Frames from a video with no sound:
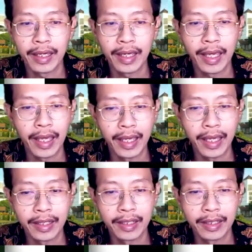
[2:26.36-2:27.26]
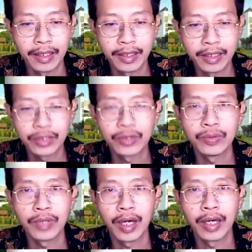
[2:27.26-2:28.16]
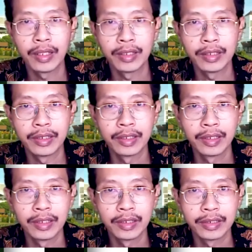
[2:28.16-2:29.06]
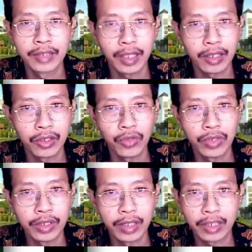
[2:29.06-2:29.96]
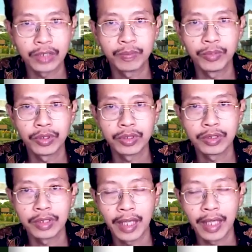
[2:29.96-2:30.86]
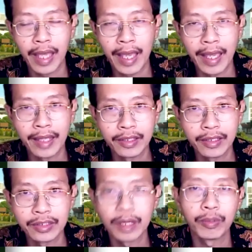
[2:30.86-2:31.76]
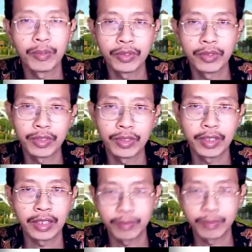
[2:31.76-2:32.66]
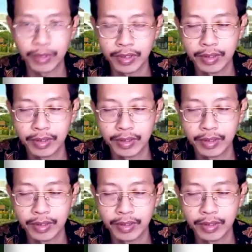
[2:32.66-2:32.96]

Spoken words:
And these 2 are the secondary textbooks and the supplementary textbook.